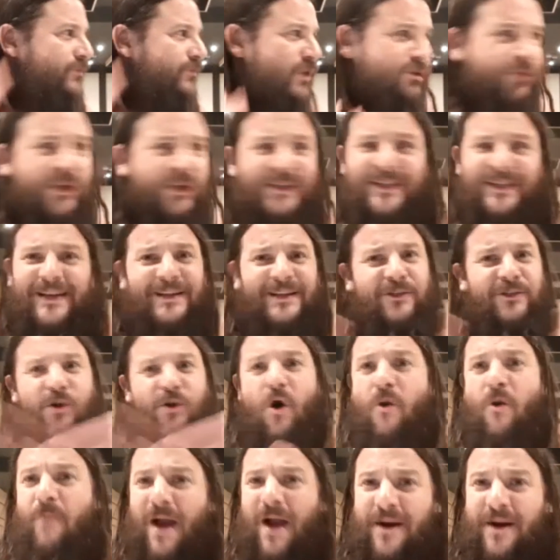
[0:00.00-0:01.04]
So I said, let's
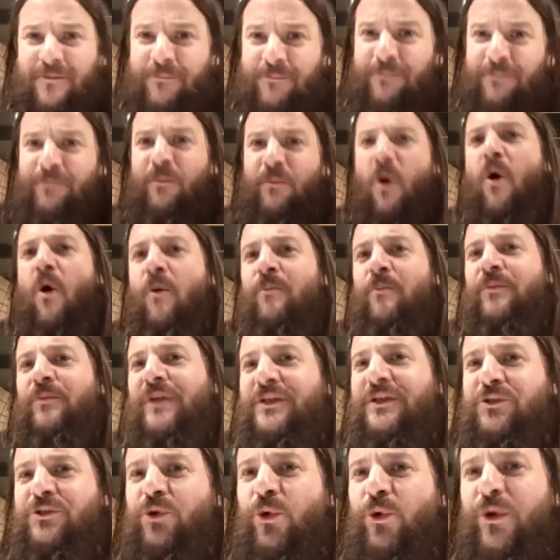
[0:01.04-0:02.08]
go, man, boom,
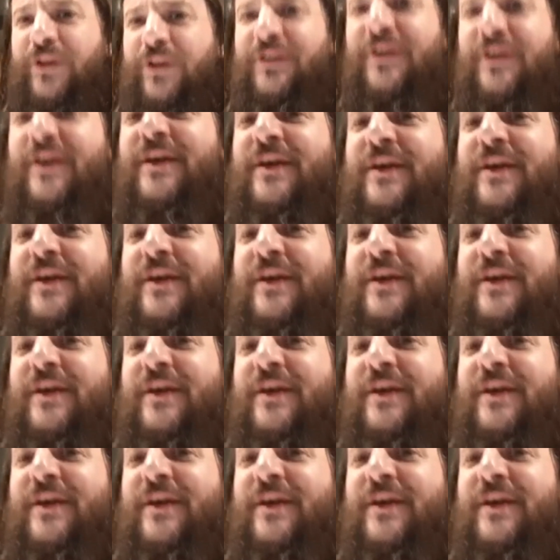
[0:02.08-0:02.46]
let's do it.